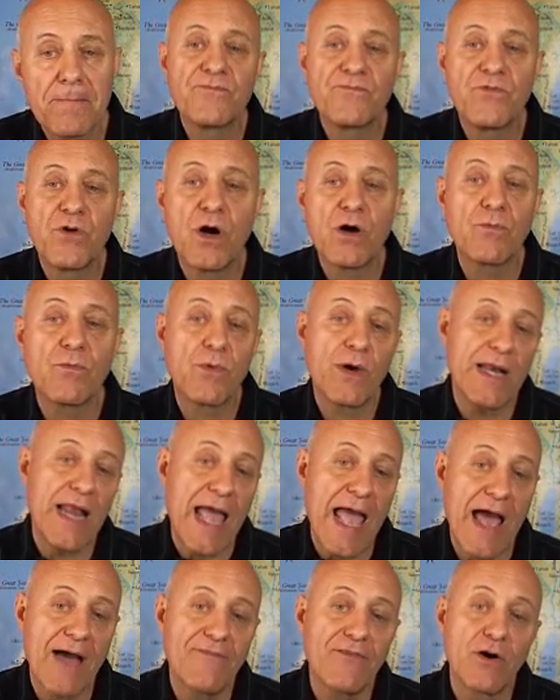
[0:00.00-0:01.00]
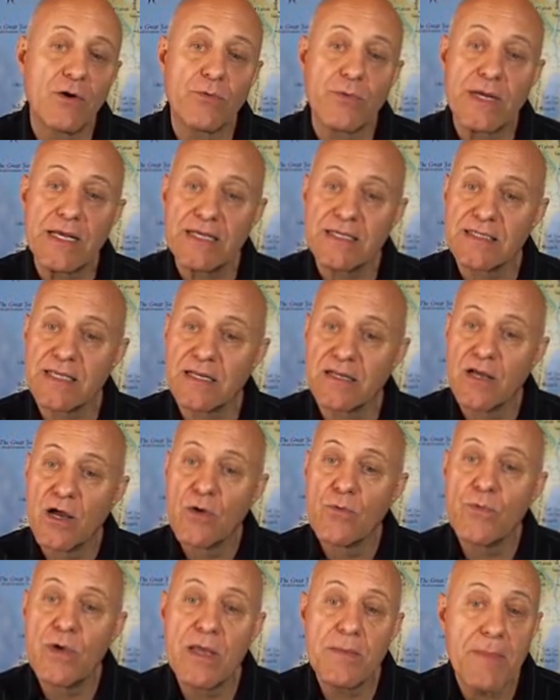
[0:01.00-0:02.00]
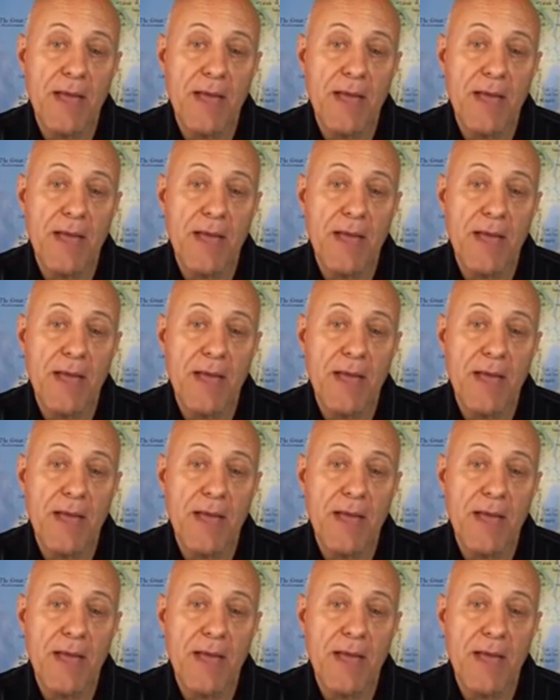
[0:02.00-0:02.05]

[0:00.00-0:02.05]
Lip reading: For whatever reason, we